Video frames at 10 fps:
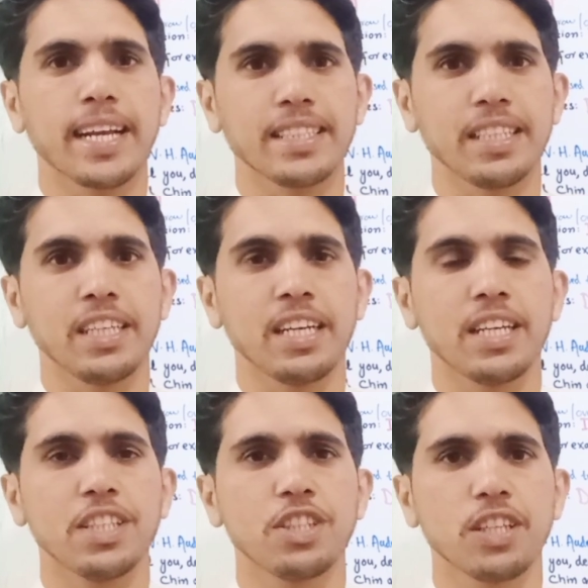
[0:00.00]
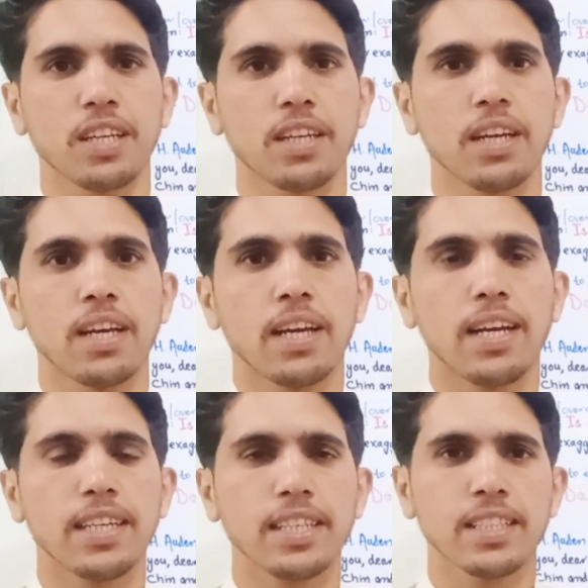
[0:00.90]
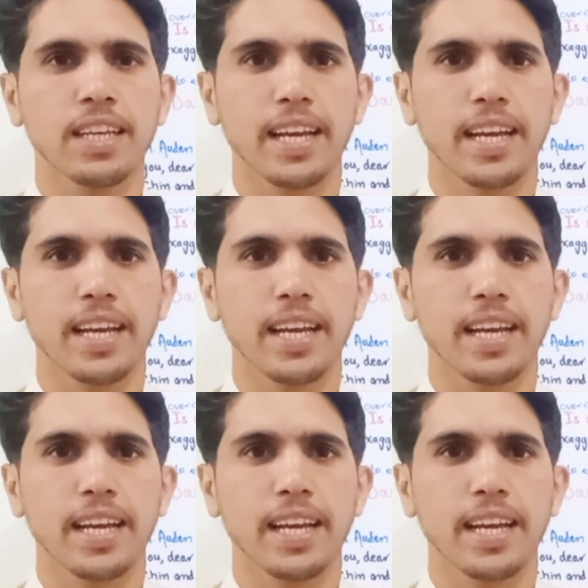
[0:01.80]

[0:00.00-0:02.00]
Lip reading: exaggeration. It is the